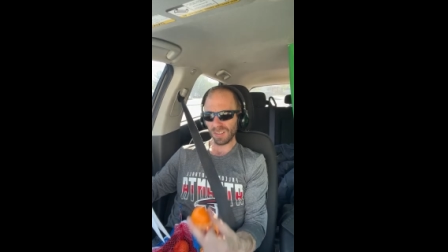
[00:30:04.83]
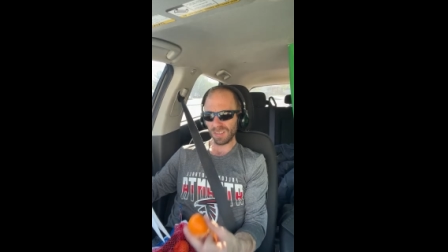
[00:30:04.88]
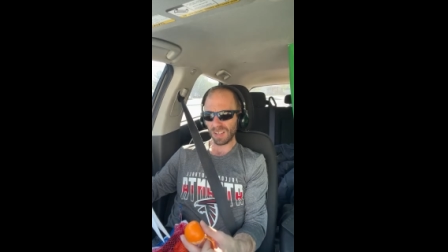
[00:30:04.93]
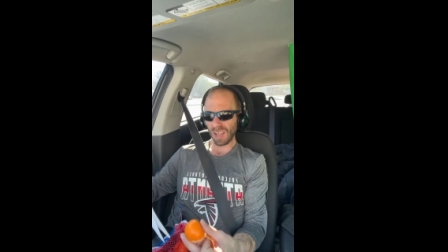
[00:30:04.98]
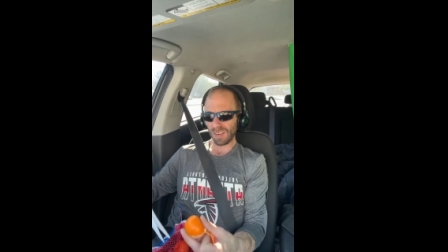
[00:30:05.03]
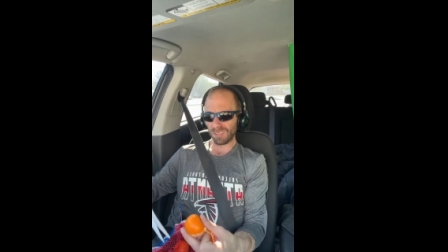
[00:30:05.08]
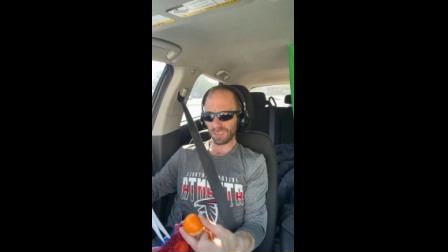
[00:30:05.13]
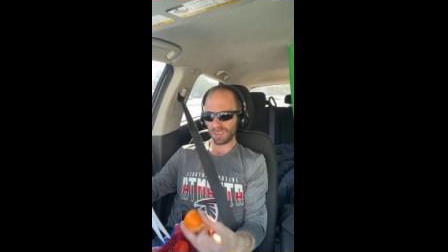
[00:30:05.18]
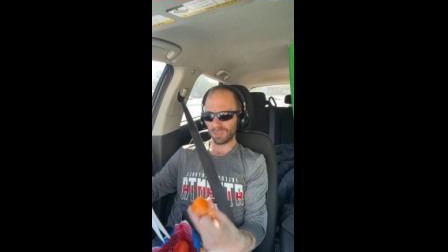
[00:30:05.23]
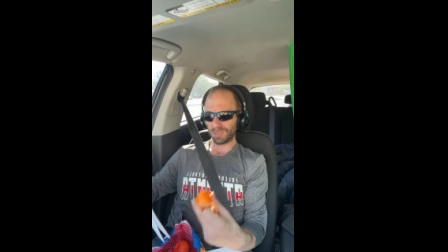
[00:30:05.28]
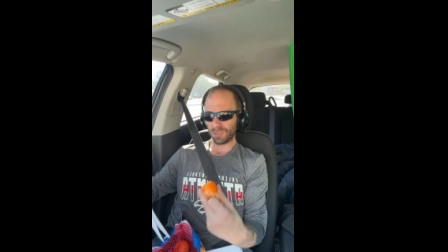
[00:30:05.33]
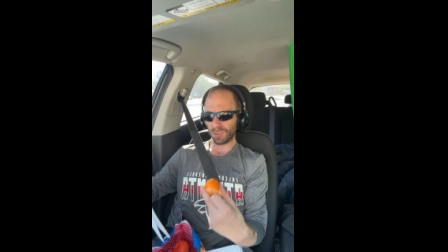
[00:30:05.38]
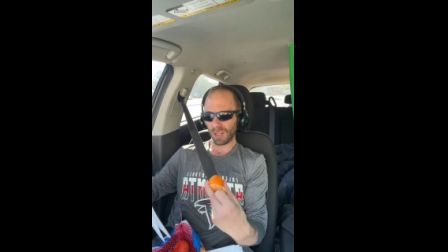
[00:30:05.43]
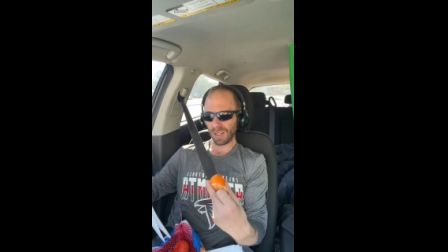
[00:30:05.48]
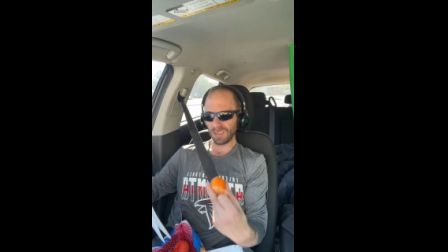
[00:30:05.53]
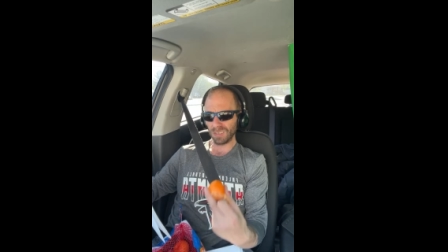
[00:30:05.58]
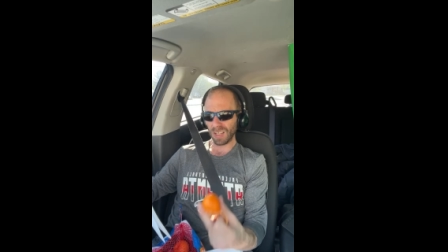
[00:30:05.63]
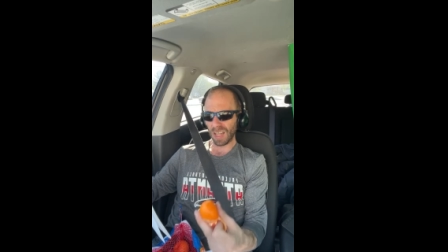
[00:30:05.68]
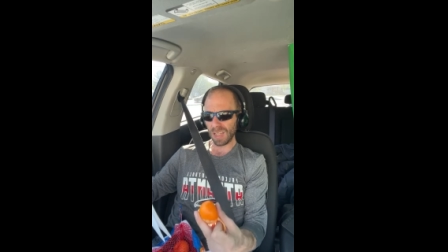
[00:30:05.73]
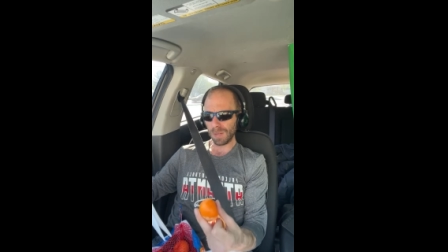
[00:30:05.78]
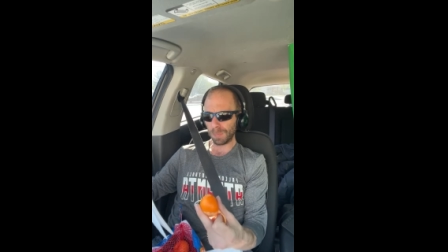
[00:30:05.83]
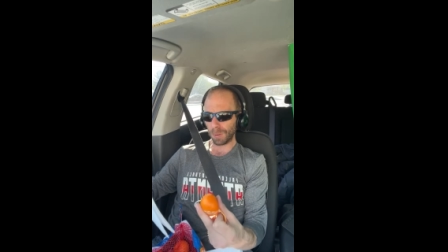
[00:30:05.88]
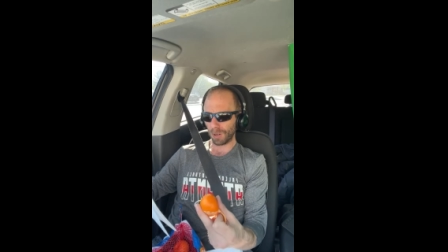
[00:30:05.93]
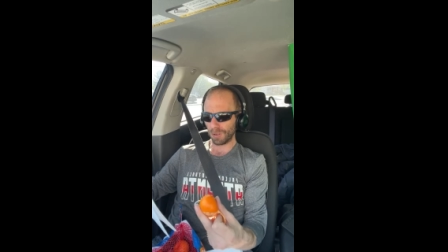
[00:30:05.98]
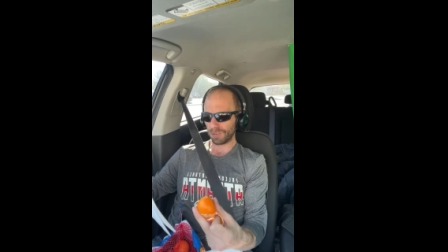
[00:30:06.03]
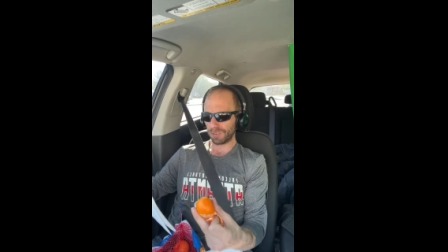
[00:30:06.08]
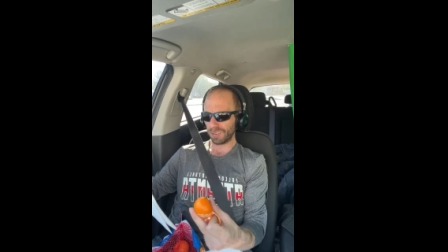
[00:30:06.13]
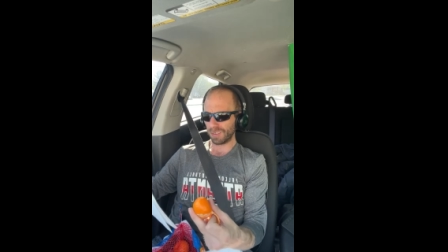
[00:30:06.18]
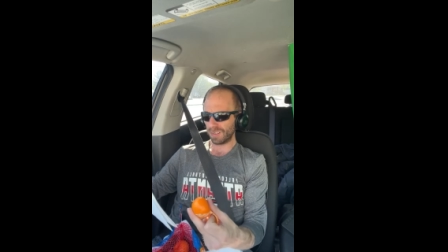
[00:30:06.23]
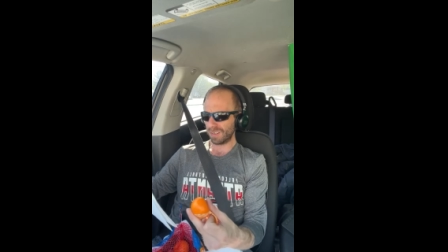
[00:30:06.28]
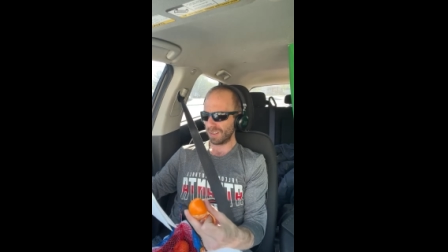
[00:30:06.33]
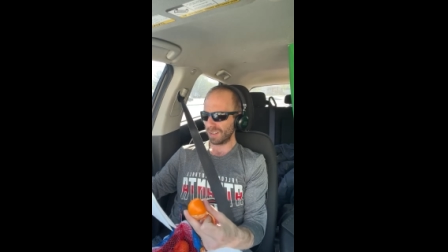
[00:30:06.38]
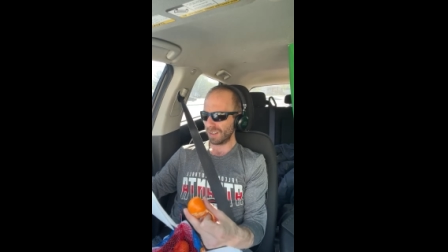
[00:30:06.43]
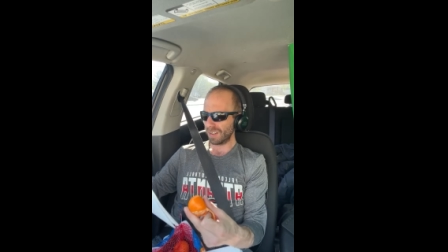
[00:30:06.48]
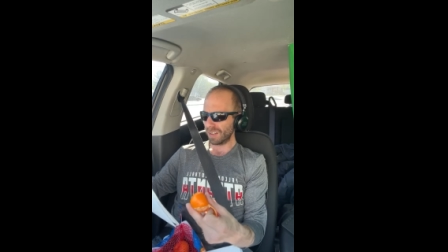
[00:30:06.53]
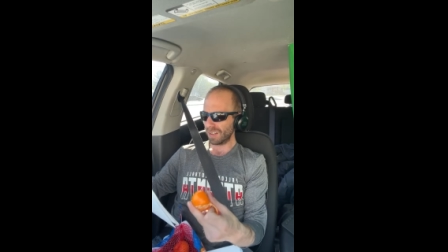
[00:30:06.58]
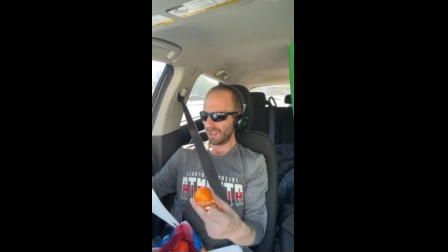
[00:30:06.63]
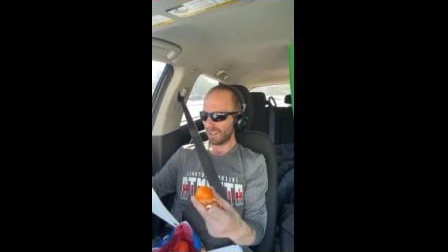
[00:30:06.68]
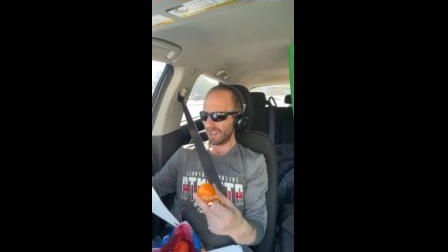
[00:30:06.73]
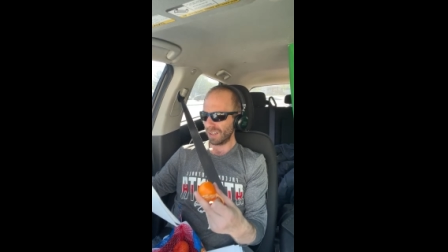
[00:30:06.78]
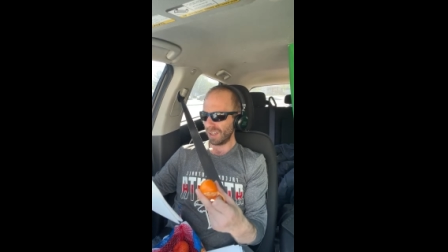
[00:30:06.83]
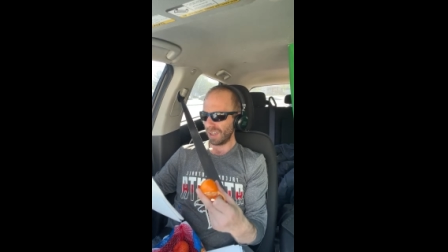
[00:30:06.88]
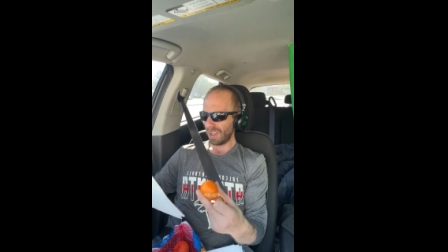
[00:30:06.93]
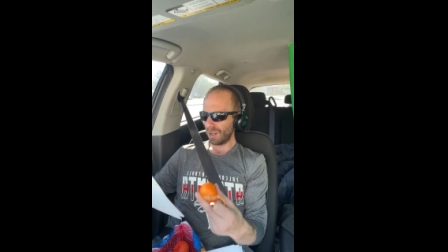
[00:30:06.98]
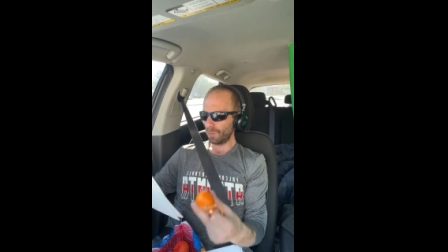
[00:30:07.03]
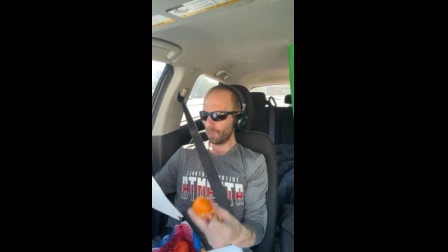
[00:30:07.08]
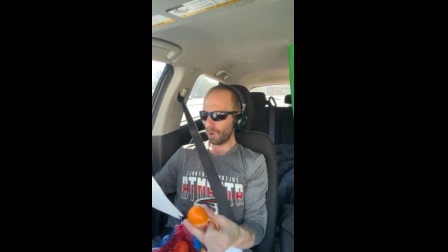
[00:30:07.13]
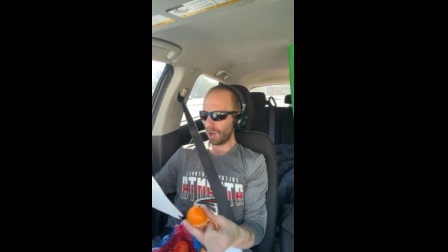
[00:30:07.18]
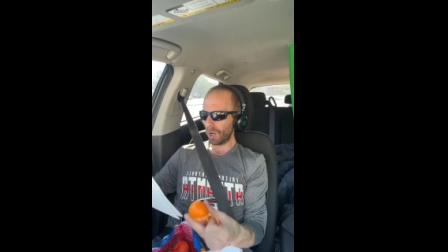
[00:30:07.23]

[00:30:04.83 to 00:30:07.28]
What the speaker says: endeavor for a layperson and